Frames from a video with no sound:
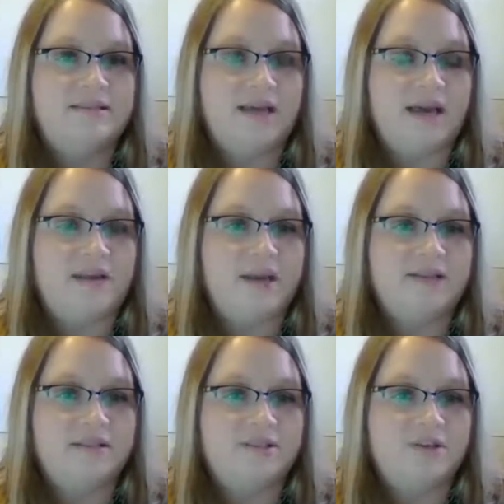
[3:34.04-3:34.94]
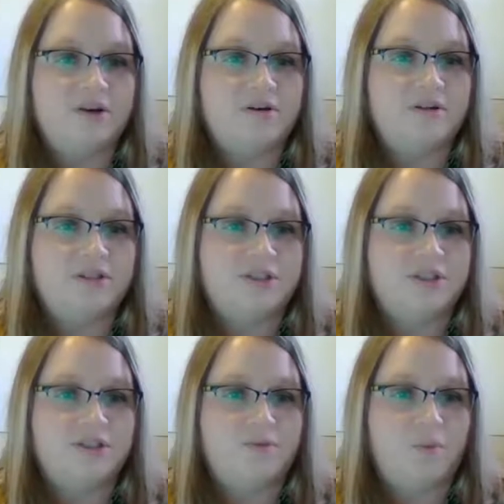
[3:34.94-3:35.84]
Databases
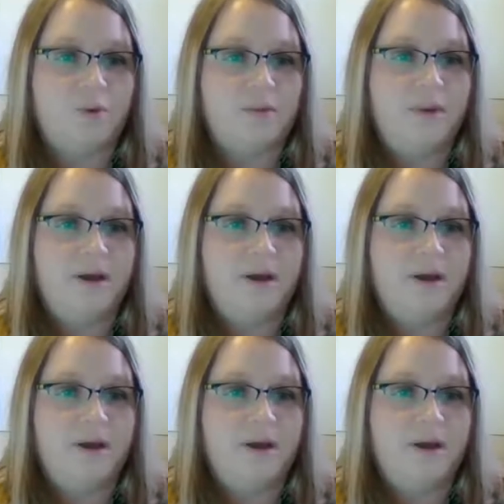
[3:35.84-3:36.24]
searched were